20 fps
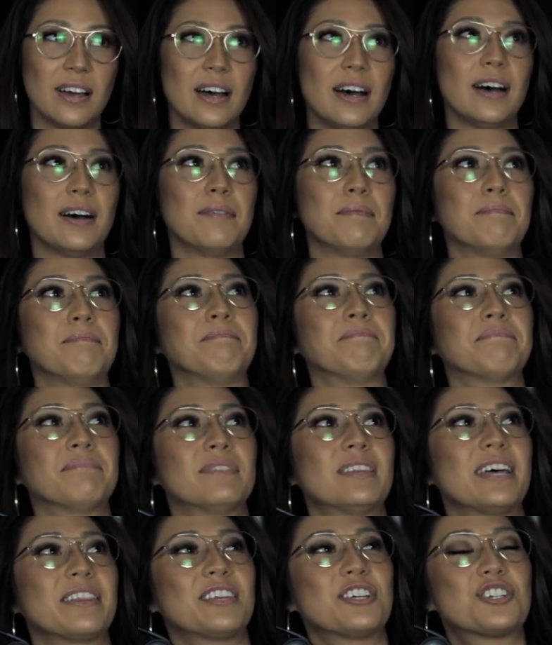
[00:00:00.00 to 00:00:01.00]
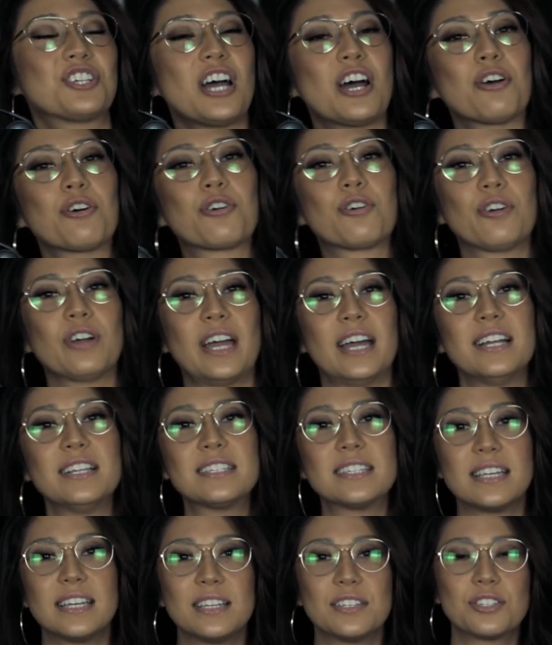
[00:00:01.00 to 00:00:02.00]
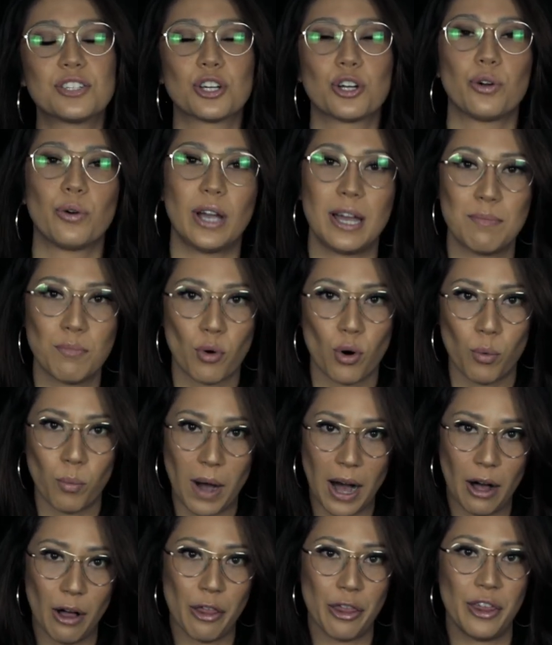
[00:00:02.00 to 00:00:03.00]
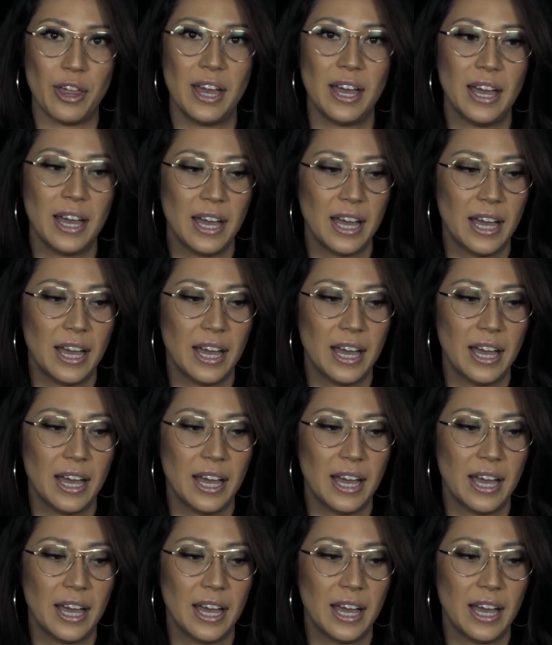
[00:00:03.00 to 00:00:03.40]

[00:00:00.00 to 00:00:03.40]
that the shadow creates is to create more wealth.